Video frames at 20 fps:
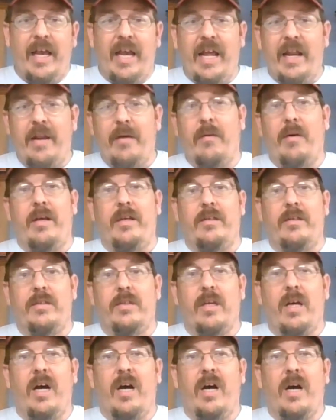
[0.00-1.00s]

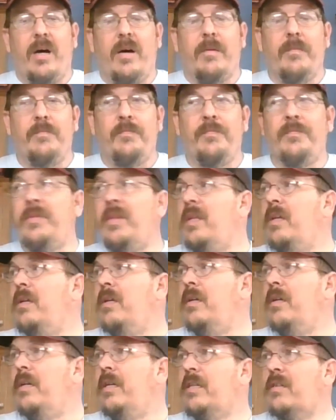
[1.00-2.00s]
anyways,
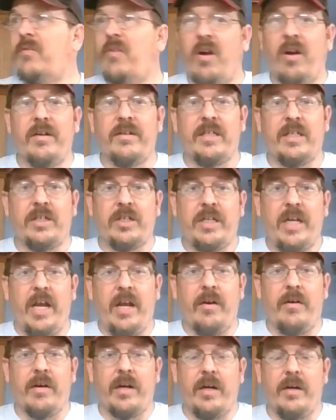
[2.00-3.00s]
as far as this
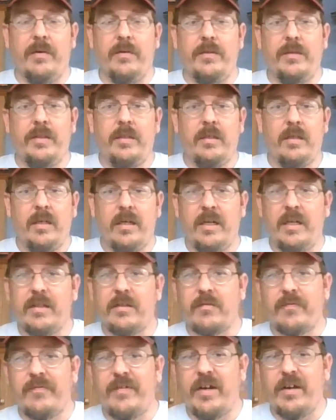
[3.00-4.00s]
channel goes,
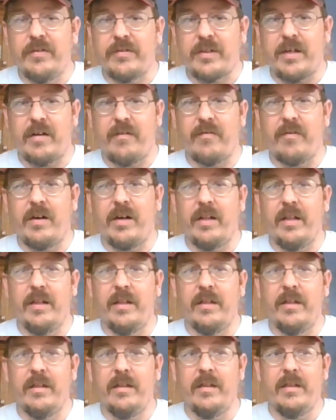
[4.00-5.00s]
this video is going to run
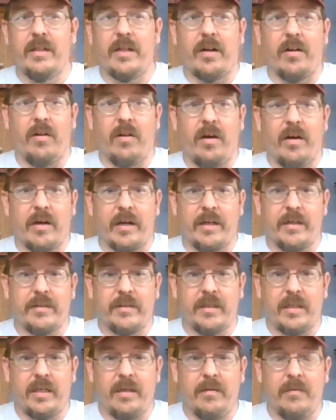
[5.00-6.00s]
a little long, I
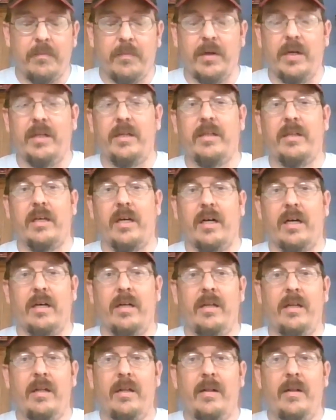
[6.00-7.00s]
see. But
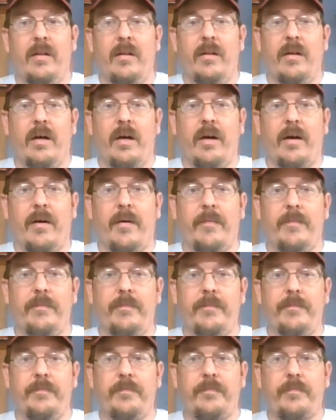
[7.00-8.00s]
um,
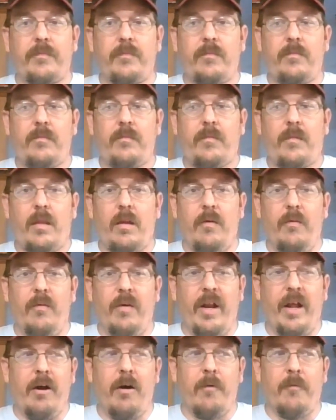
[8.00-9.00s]

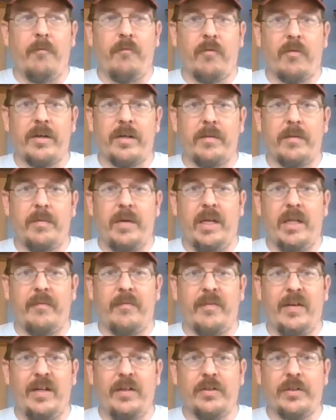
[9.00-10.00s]
what I hope for it to be in
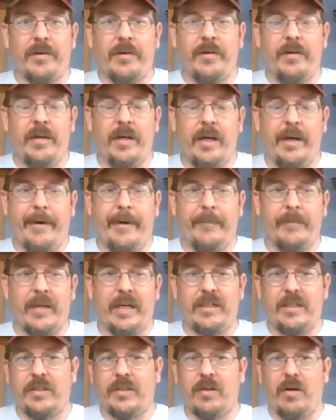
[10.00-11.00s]
the future,
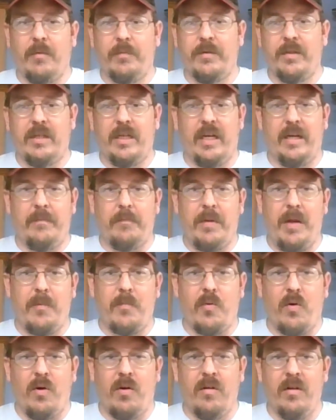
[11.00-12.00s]
I just hope that
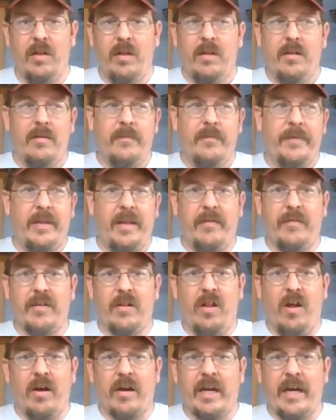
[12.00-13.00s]
people,
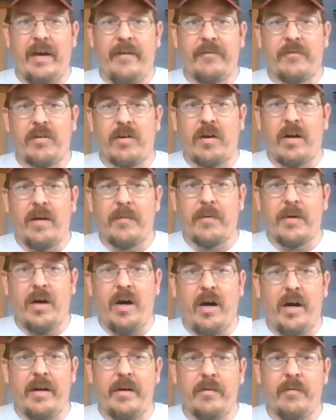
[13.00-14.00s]
even long after I'm
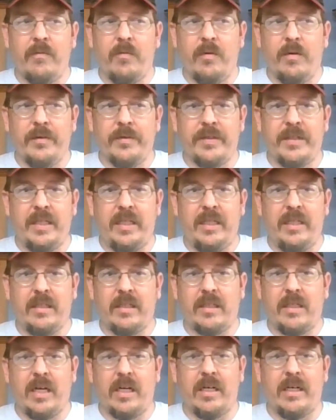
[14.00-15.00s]
gone, will see
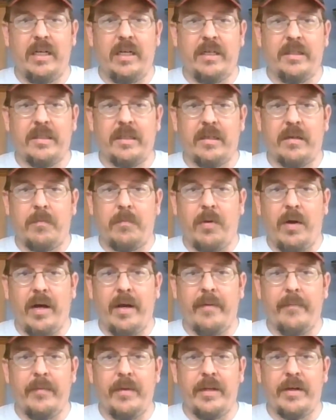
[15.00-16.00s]
these techniques and
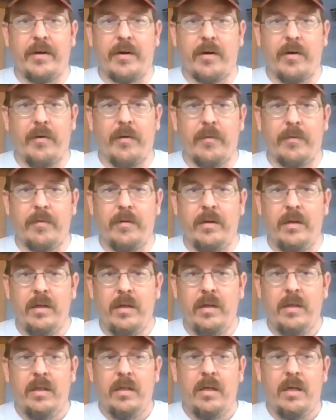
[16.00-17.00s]
apply them in their own
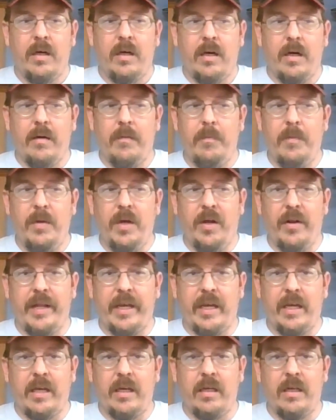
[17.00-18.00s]

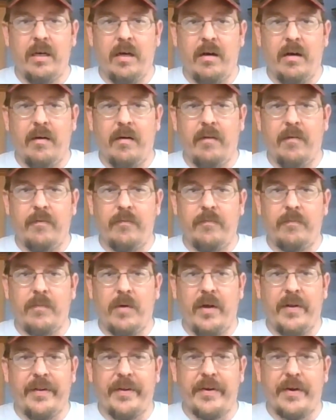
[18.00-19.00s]
building of
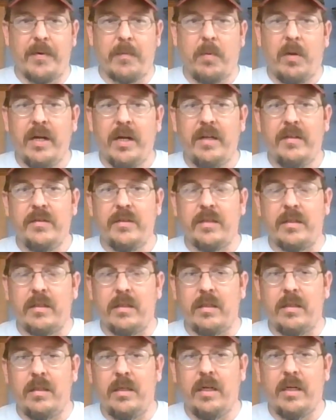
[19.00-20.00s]
model airplanes
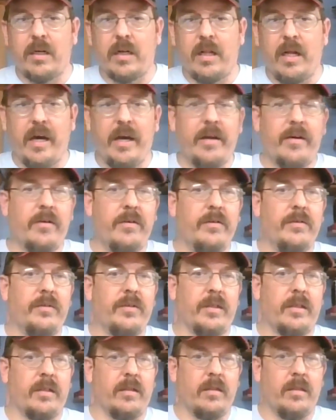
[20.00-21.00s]
and
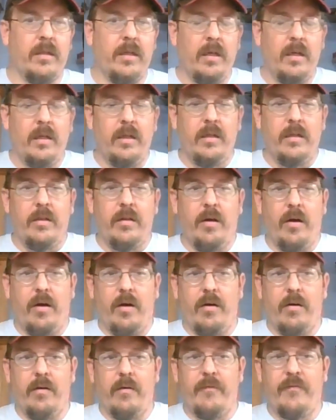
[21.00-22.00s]
gliders and
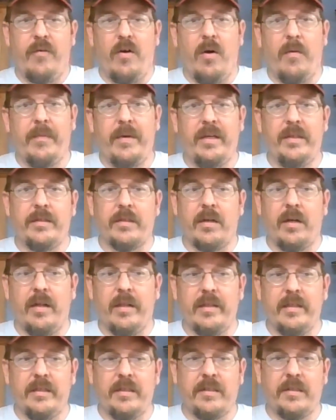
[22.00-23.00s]
all foamies and
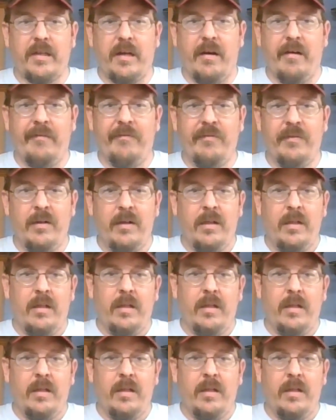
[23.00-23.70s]
all this stuff.